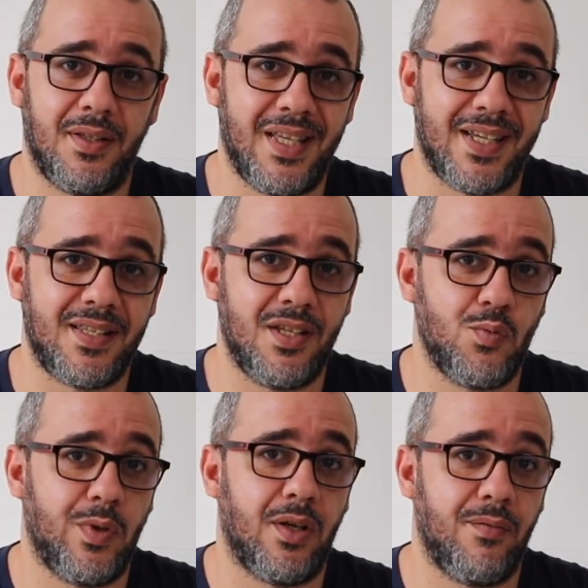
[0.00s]
text is
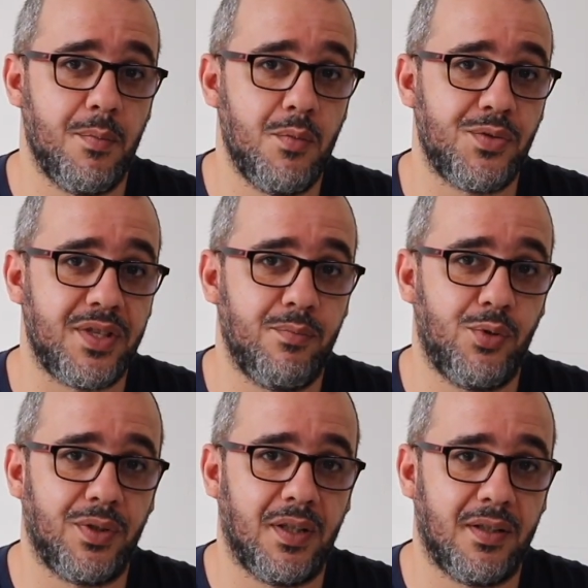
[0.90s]
one of the most
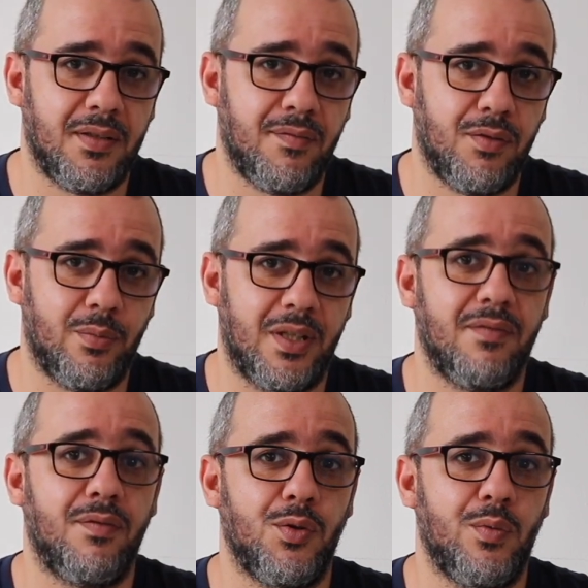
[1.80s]
important formats
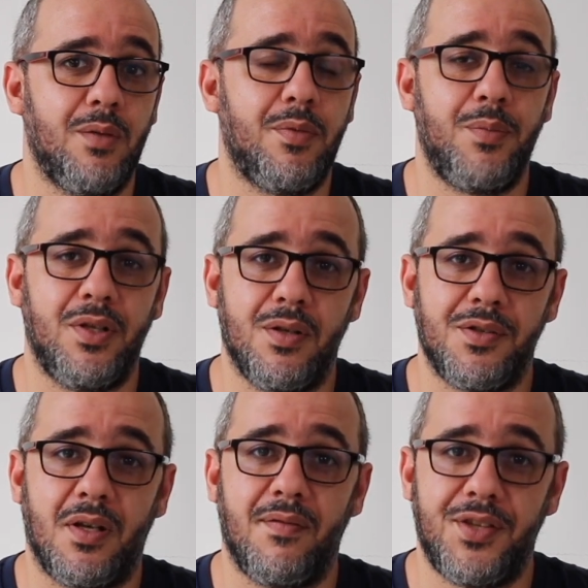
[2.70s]
for the web because
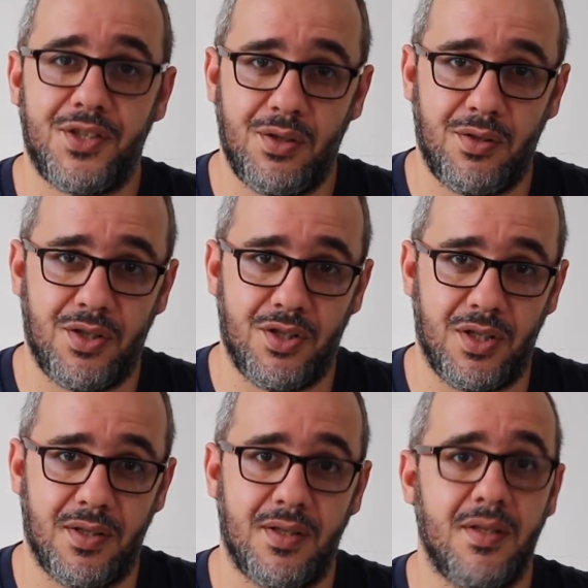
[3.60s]
of search
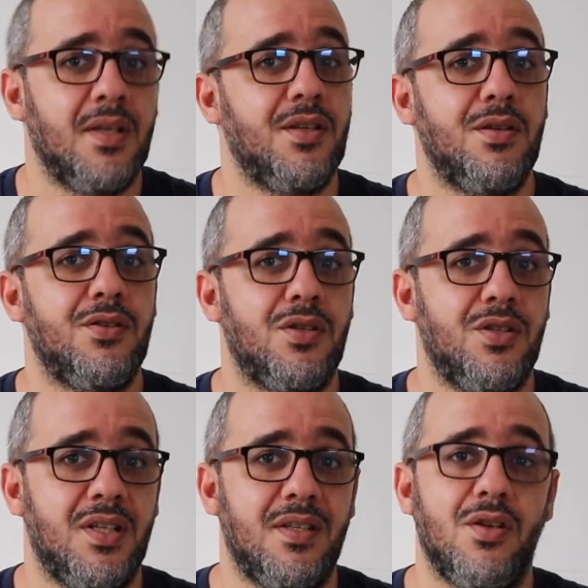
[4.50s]
engines. Search
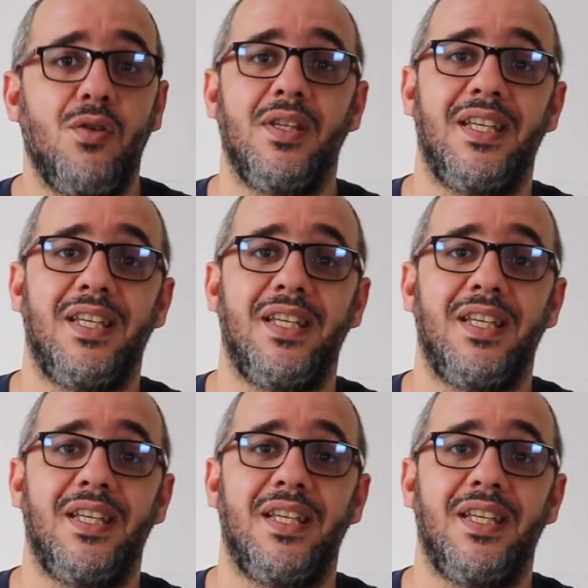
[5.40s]
engines only